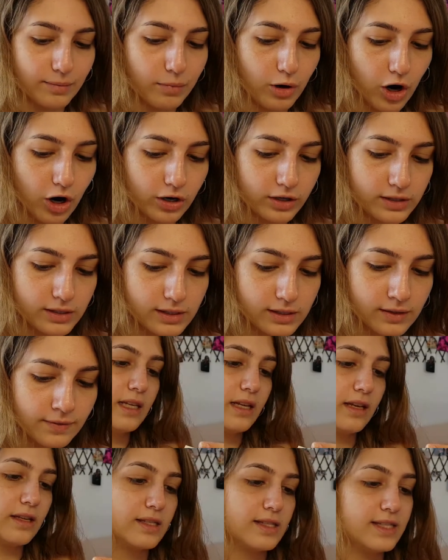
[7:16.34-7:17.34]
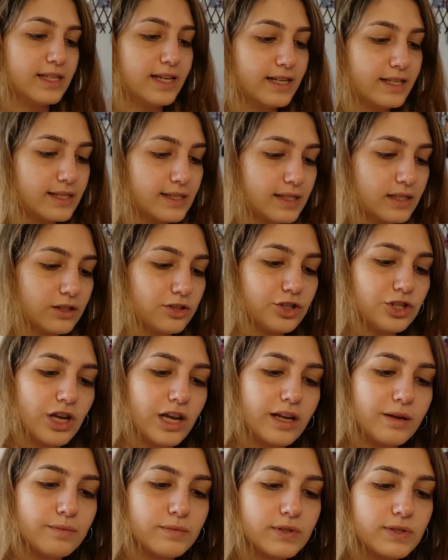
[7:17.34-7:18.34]
box is this
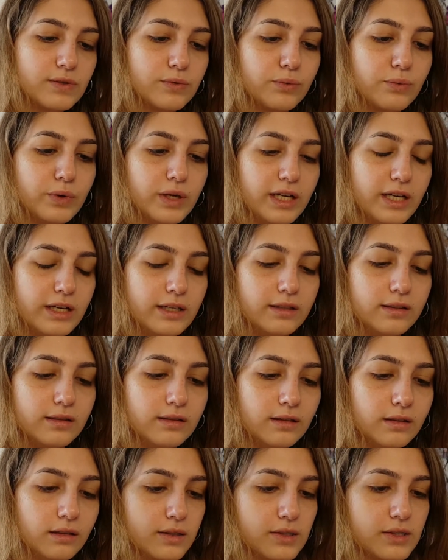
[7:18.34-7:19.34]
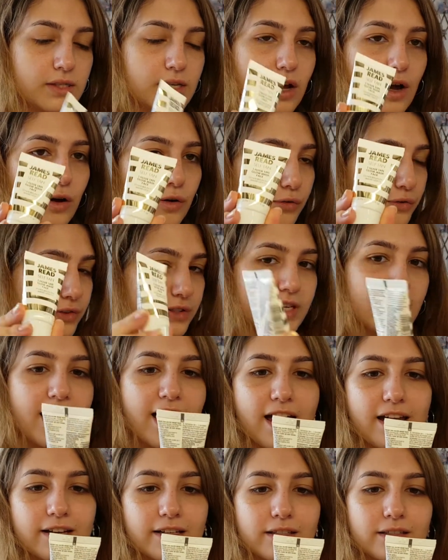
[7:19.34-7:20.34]
James Read Self
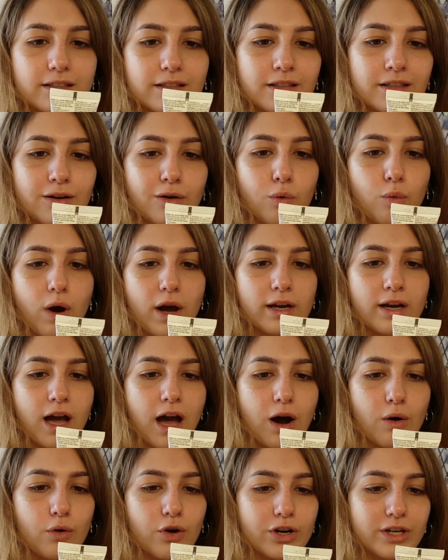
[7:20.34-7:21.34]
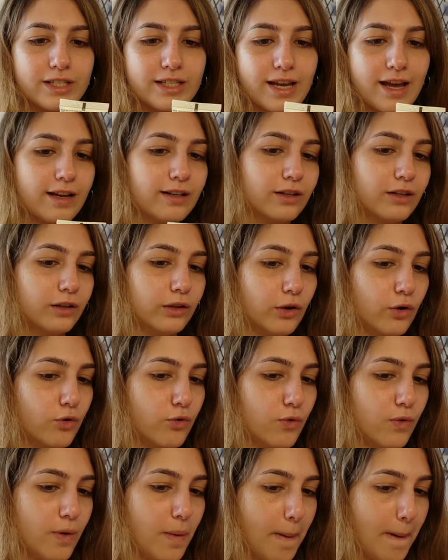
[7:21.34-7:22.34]
Tan 1 Hour Tan
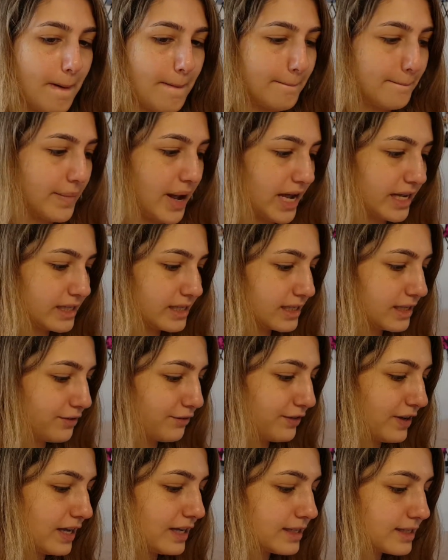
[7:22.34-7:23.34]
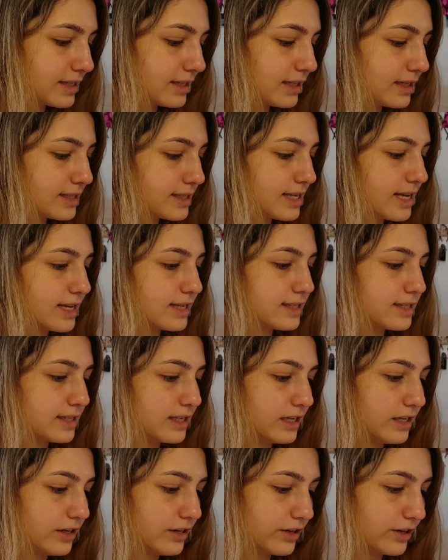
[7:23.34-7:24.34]
Glow Mask Face, and it says
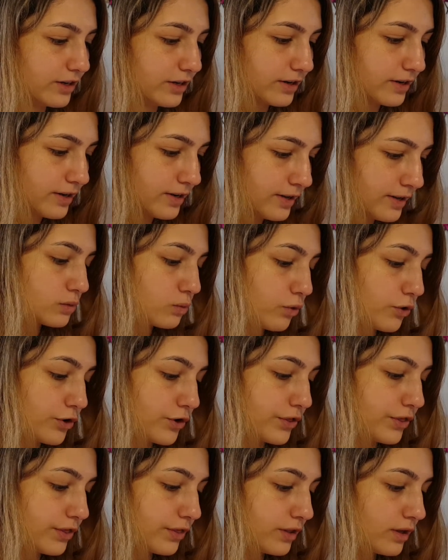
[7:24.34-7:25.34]
here it's worth